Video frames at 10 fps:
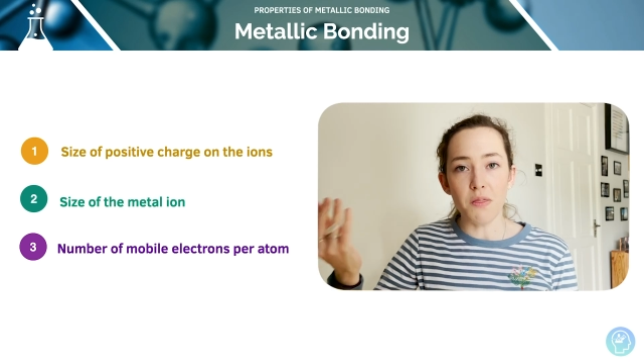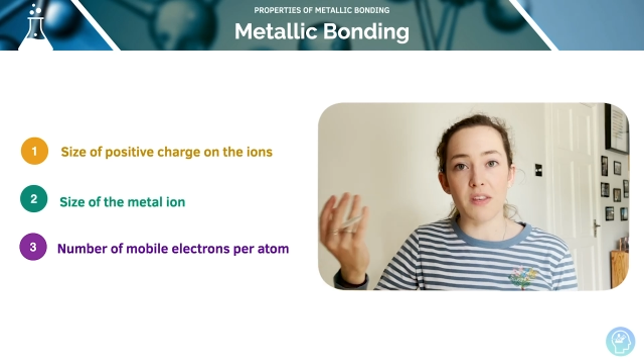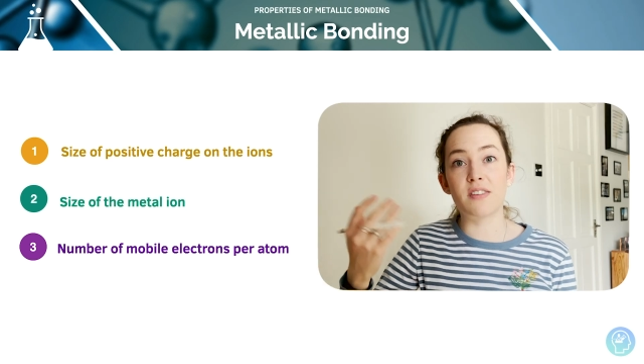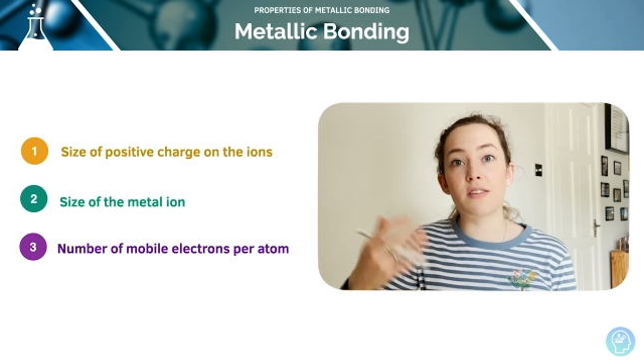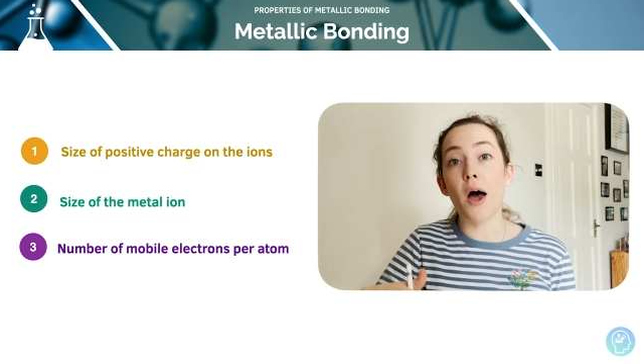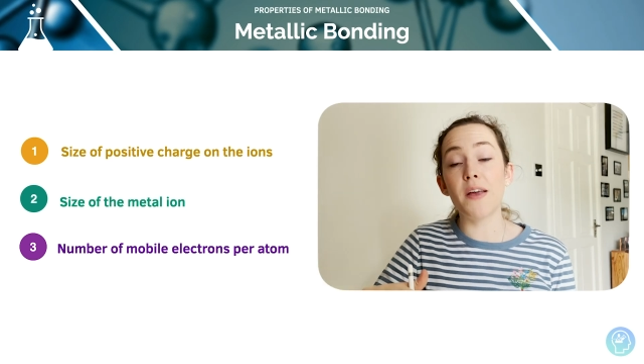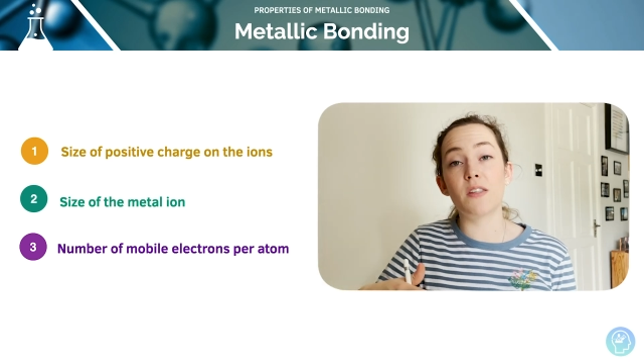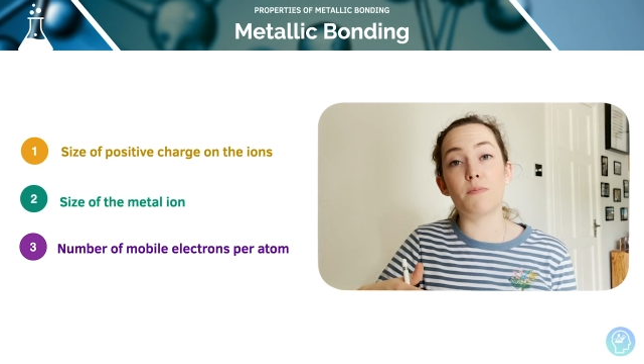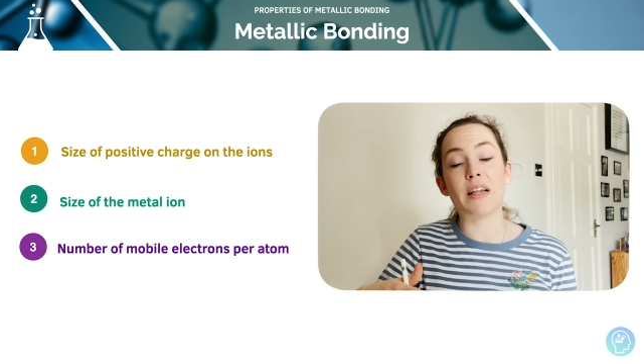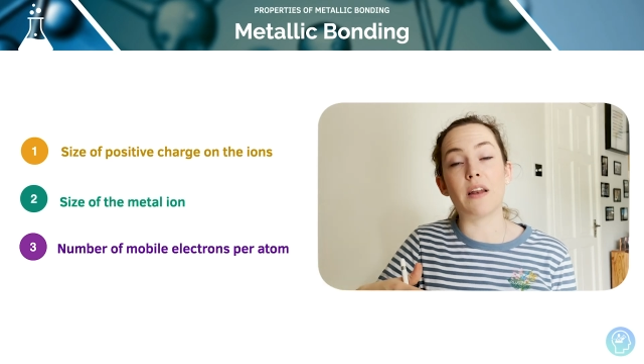The size
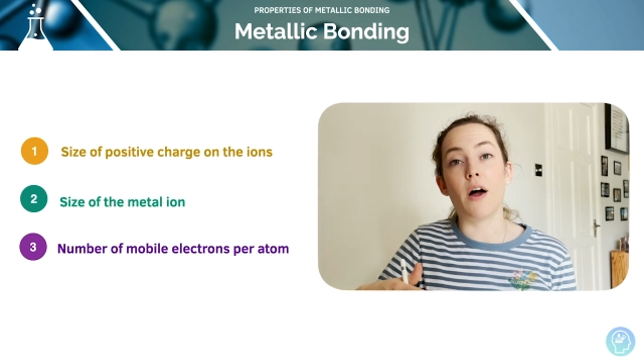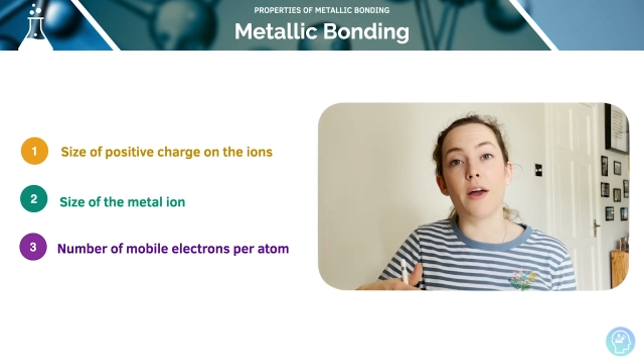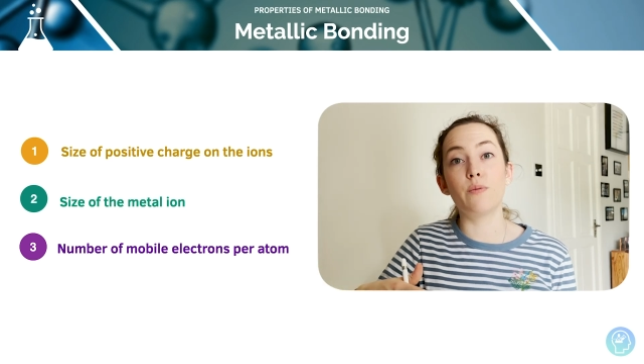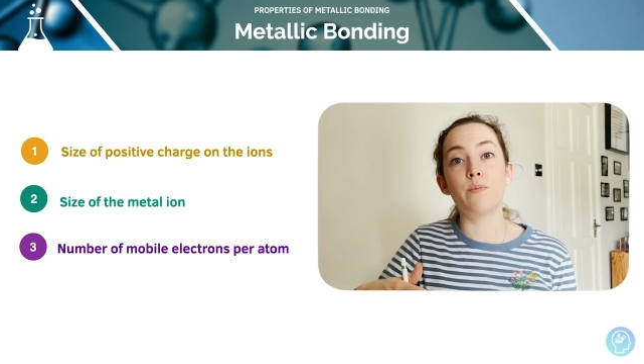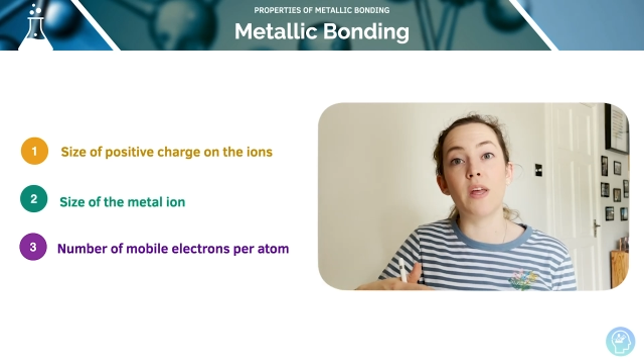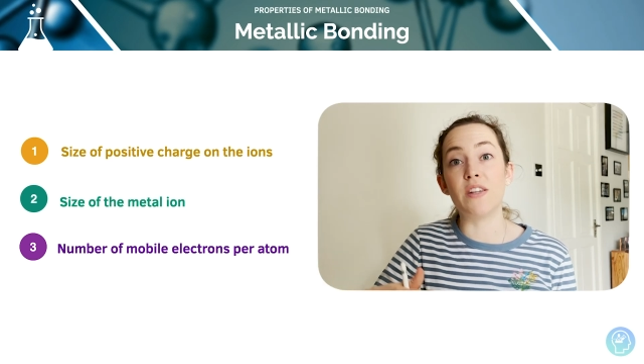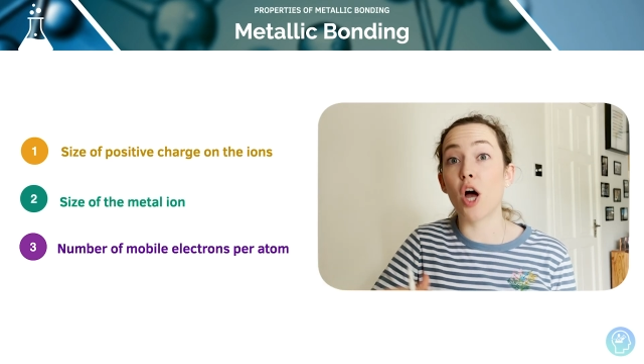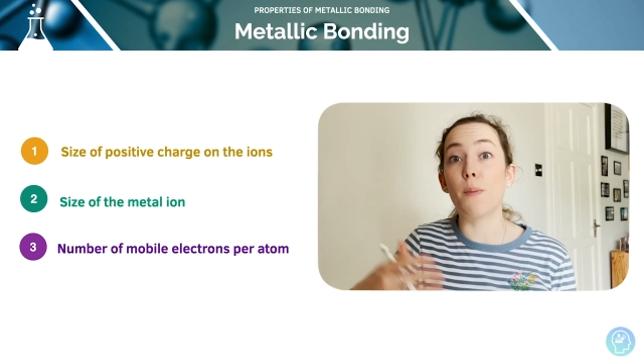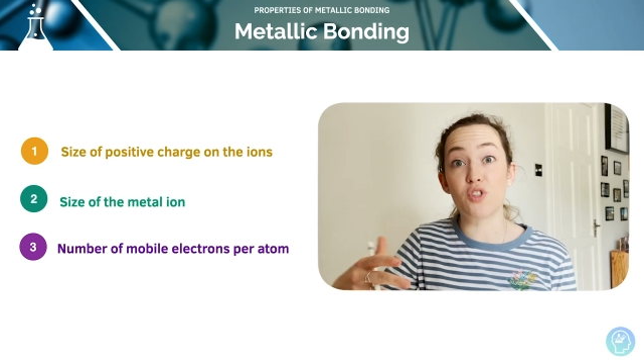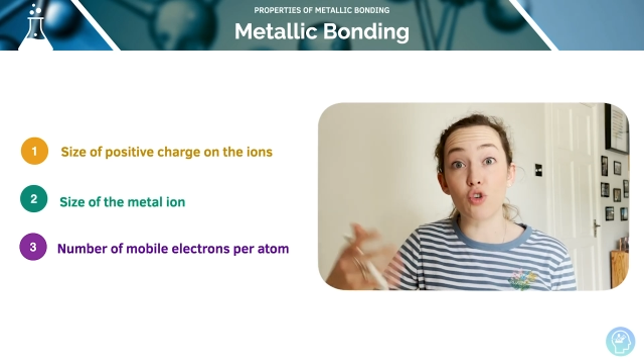of the metal ion in
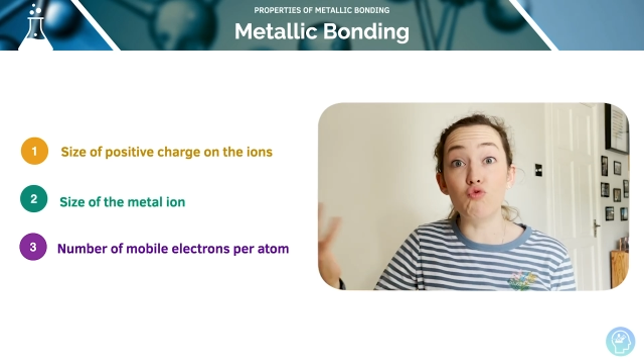terms of the